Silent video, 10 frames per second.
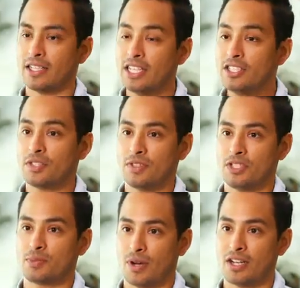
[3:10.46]
Each of
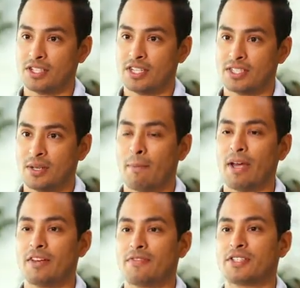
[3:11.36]
these projects
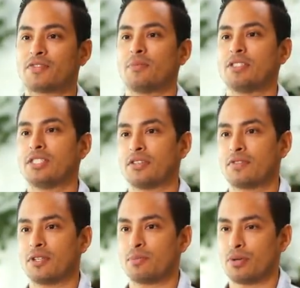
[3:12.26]
benefits from a
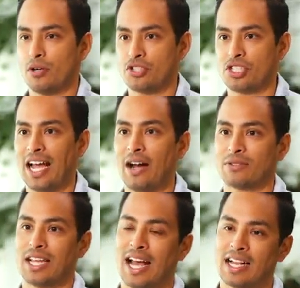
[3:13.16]
different approach to how
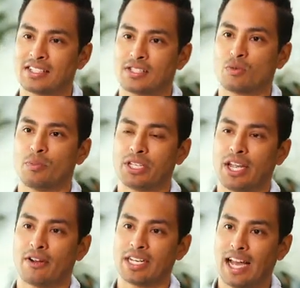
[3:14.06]
tasks will be
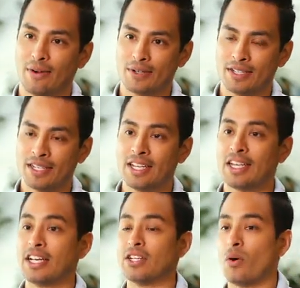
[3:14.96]
carried out
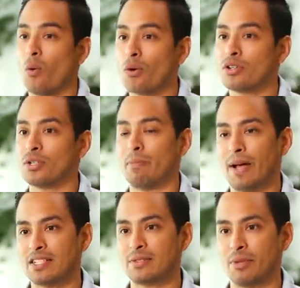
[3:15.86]
in order to
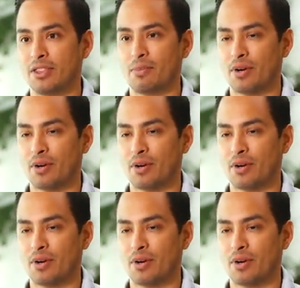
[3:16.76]
best meet the